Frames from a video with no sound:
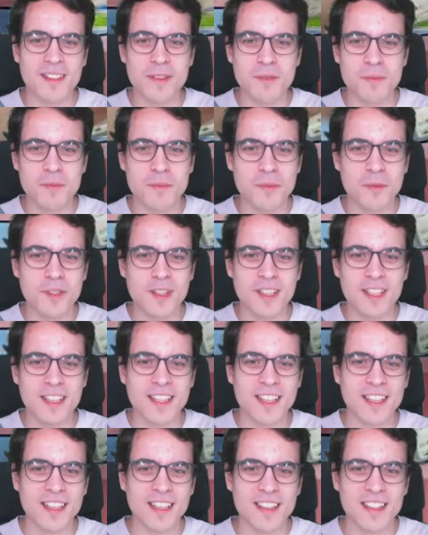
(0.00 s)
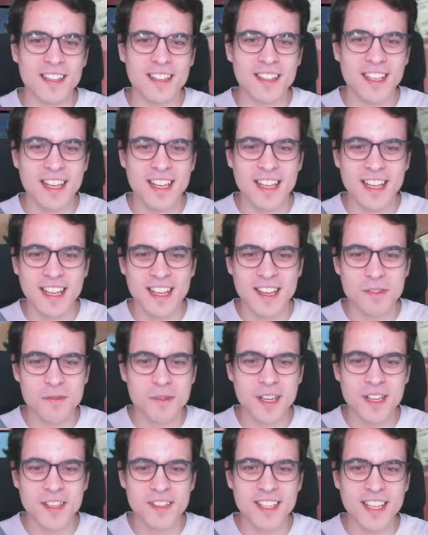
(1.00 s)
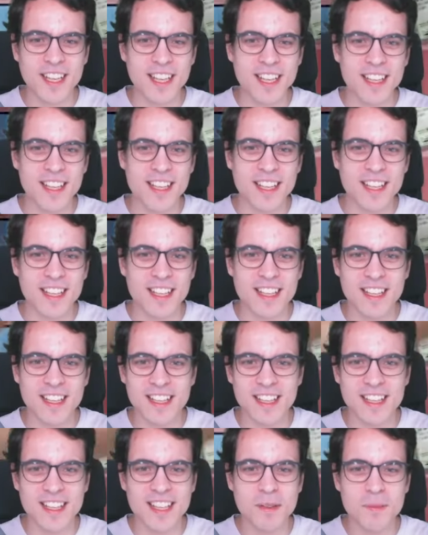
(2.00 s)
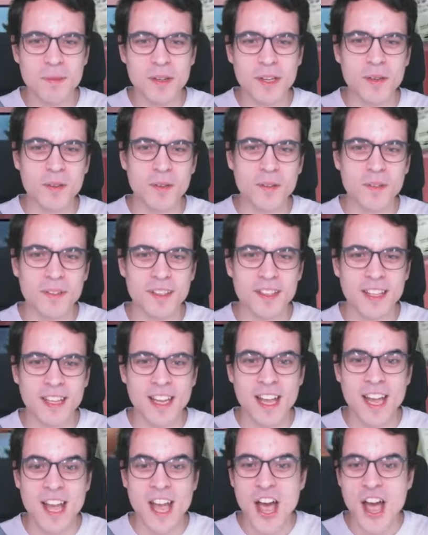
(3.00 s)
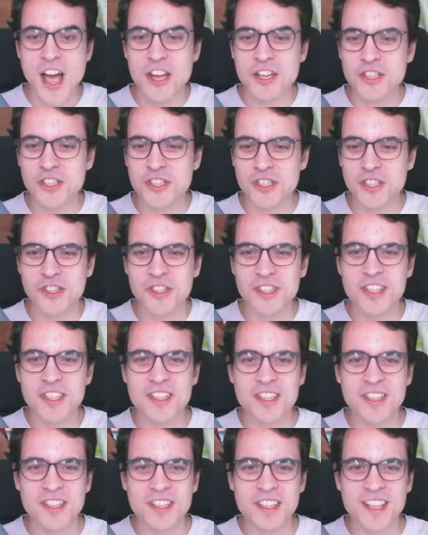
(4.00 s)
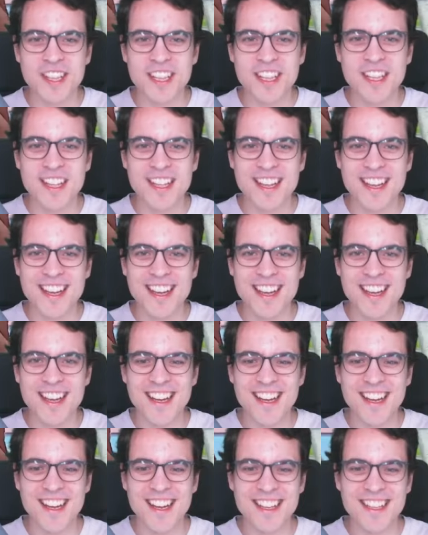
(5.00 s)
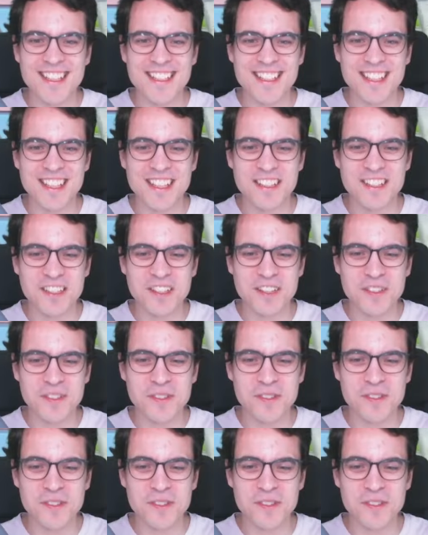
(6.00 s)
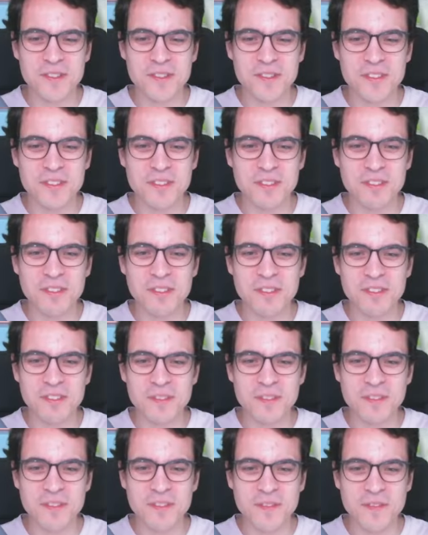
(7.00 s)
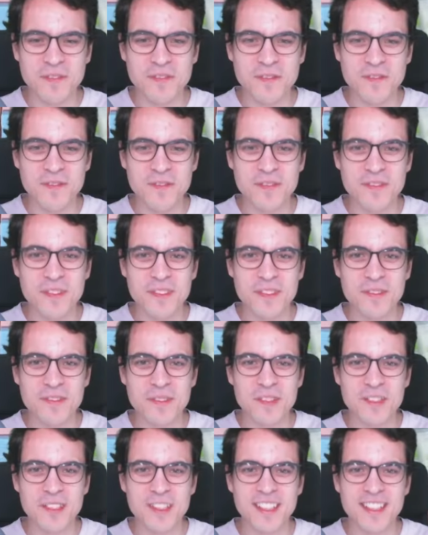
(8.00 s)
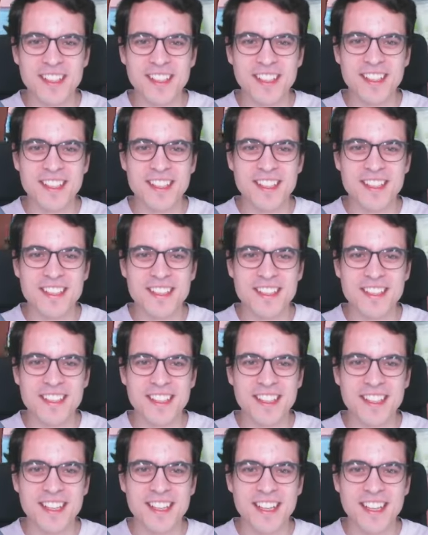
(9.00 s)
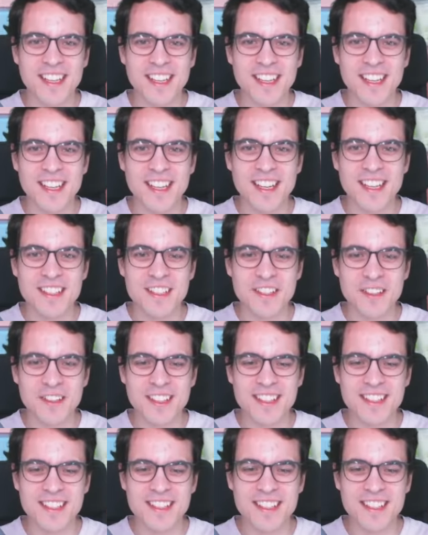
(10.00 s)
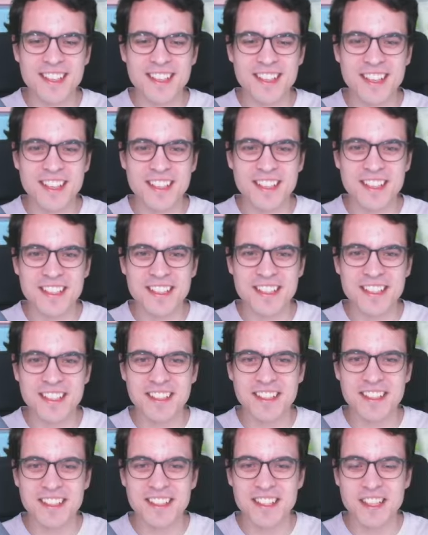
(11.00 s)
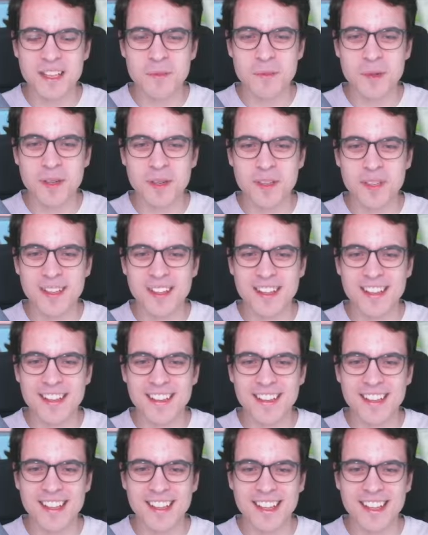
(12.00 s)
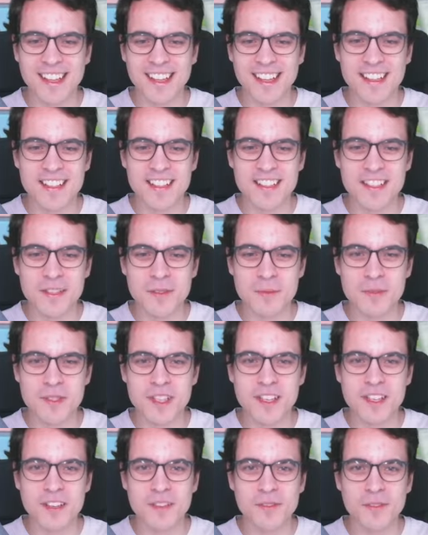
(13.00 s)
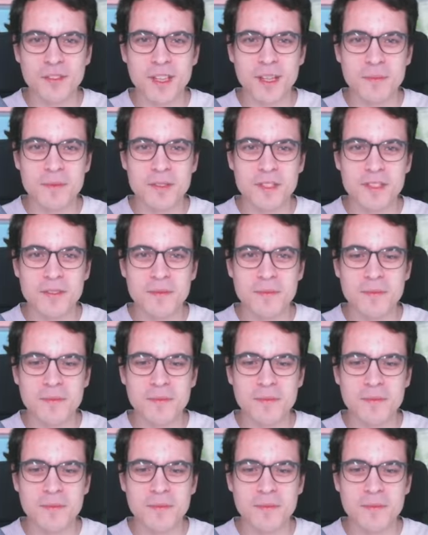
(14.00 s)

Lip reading: a Moonlit Hill, a Rare Candy, a Gimmigol, a Charizard EX. Let's go. Very nice. So this is the same art as Obsidian Flames.